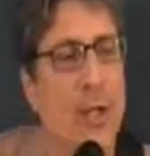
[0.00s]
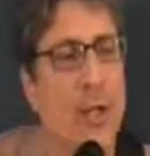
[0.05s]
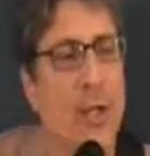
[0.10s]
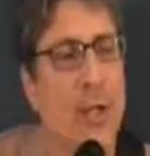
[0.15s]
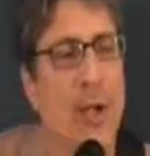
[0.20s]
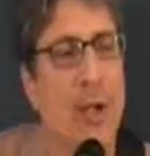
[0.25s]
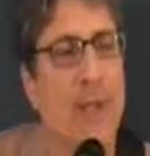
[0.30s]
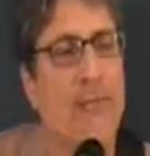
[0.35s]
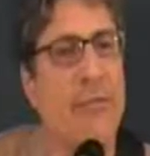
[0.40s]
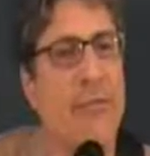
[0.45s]

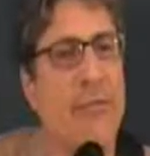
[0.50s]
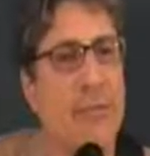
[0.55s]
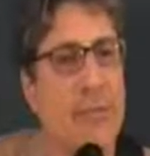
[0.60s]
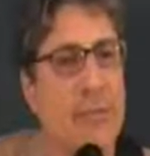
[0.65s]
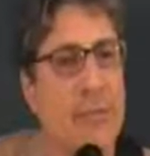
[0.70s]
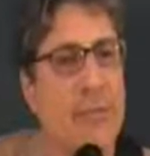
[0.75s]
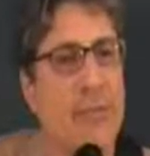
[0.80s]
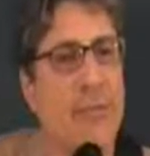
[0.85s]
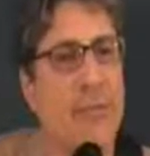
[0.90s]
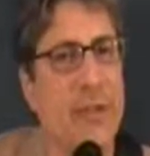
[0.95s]
You have
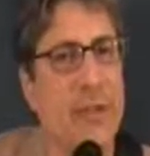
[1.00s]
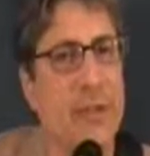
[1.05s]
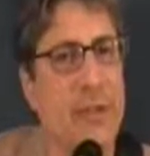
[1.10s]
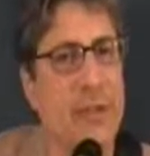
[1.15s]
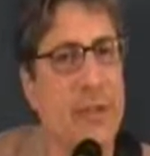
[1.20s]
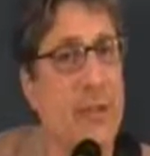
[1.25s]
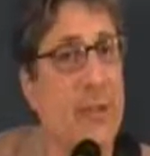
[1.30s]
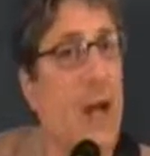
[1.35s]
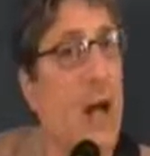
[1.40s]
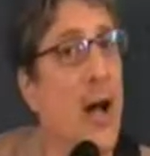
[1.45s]
3
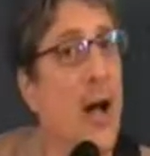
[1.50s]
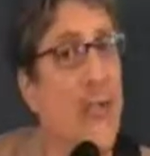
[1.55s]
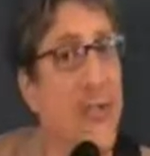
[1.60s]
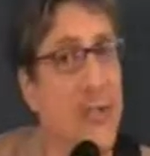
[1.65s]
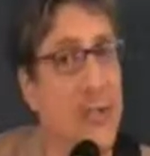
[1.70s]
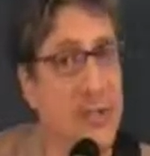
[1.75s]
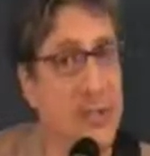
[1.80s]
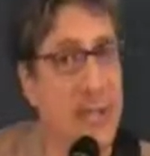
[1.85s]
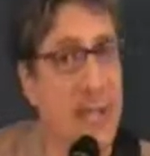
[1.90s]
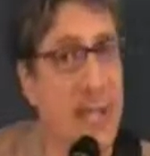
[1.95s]
fingers on
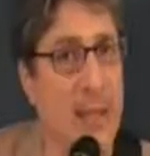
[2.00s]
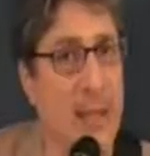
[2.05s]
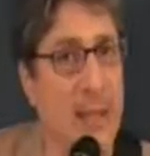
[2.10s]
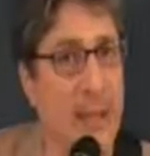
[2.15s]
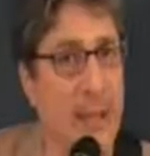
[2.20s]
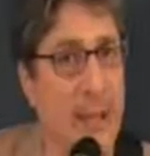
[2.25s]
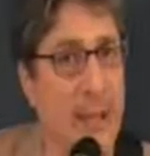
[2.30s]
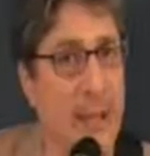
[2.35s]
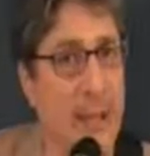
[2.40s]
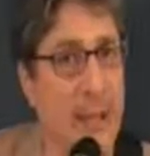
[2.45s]
the same
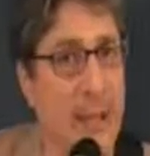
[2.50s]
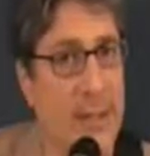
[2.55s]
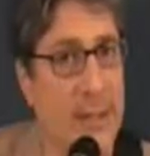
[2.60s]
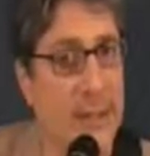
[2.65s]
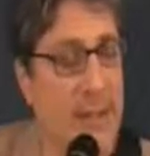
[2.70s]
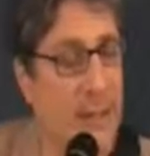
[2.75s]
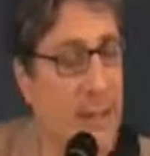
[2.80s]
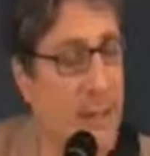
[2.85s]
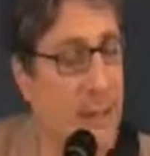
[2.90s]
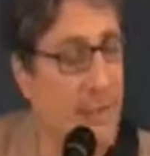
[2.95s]
fret.
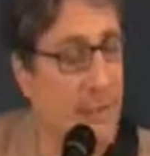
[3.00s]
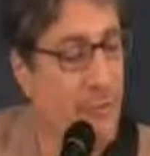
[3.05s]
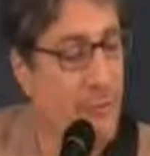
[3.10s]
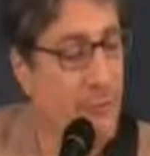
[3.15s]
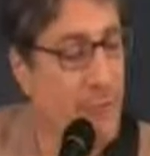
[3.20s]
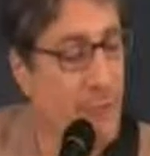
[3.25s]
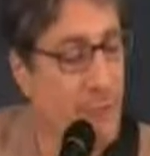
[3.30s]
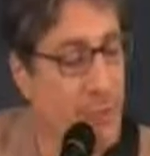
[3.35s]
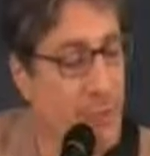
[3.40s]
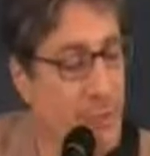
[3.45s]
The
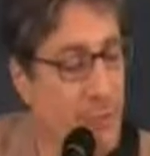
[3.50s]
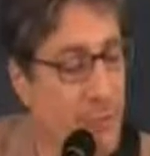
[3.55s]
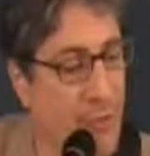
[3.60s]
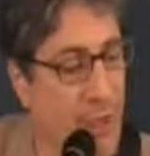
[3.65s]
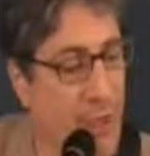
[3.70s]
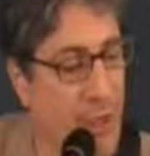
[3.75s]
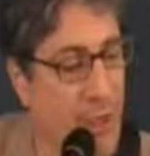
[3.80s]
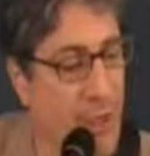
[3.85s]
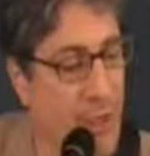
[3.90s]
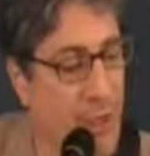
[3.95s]
first
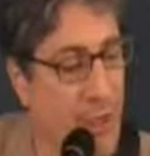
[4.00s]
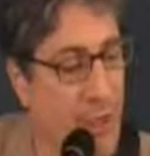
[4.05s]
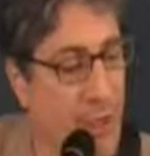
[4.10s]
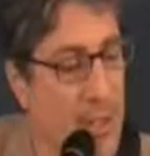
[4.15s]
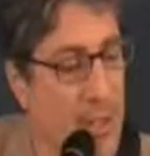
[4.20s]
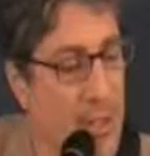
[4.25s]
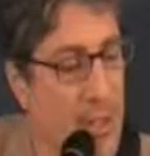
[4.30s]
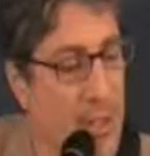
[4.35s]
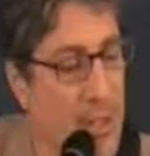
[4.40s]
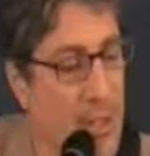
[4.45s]
finger
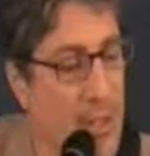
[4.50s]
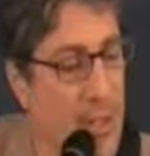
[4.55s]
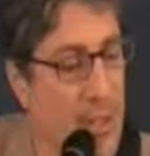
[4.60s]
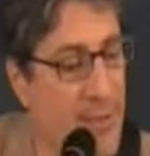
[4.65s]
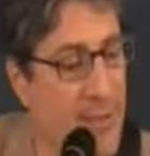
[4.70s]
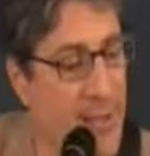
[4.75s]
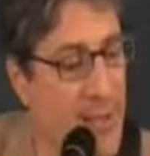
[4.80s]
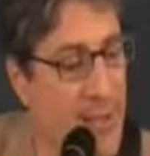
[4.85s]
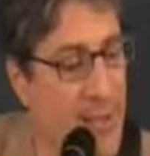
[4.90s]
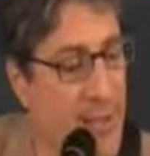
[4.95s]
is
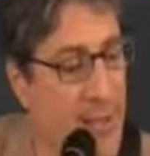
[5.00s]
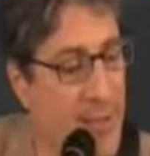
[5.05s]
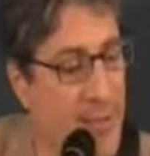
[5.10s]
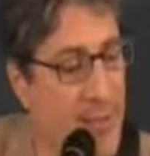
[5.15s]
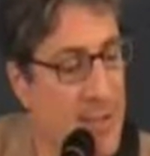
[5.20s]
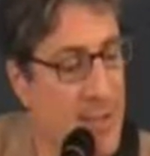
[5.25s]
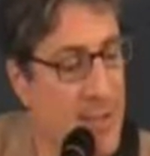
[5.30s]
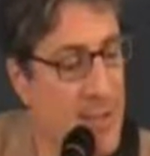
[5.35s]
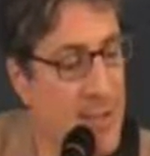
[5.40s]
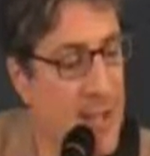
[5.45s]
on the
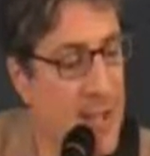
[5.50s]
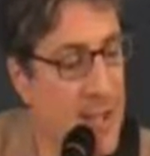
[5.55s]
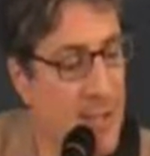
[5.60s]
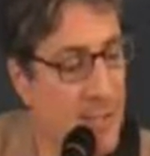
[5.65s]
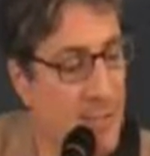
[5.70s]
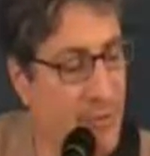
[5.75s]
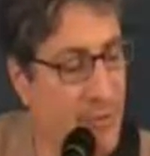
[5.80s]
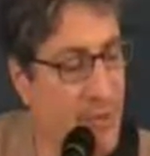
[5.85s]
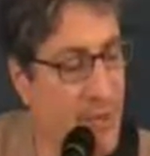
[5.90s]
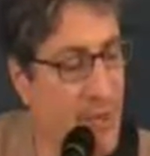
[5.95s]

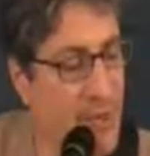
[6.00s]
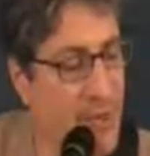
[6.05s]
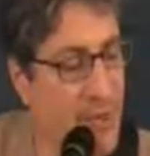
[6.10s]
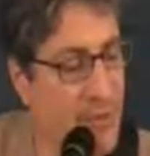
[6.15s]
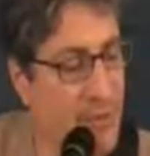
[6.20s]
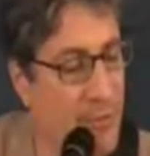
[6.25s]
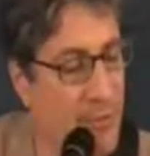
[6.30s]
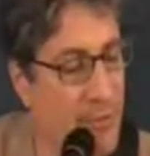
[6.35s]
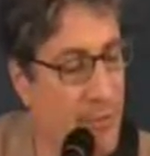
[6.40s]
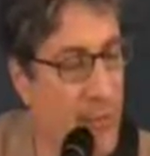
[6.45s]
2nd
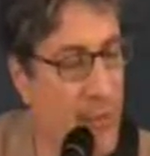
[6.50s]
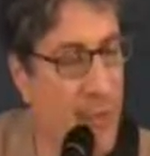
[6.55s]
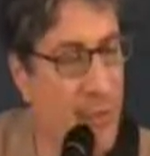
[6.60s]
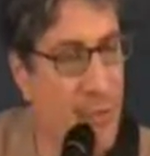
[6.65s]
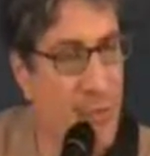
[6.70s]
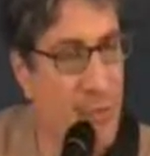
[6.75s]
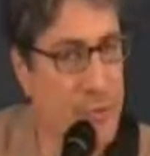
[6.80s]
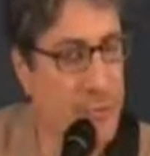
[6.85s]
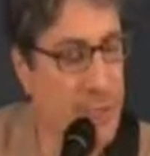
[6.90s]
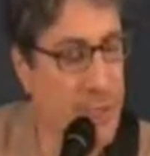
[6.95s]
fret,
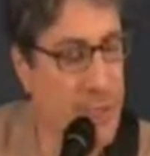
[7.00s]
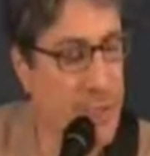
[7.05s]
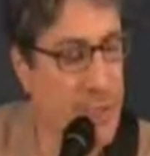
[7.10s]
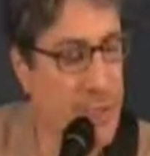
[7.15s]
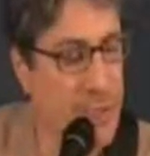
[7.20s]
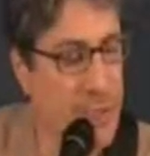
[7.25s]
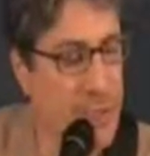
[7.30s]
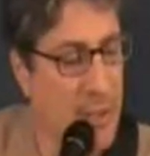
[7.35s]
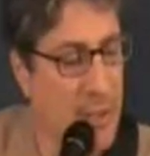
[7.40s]
4th string.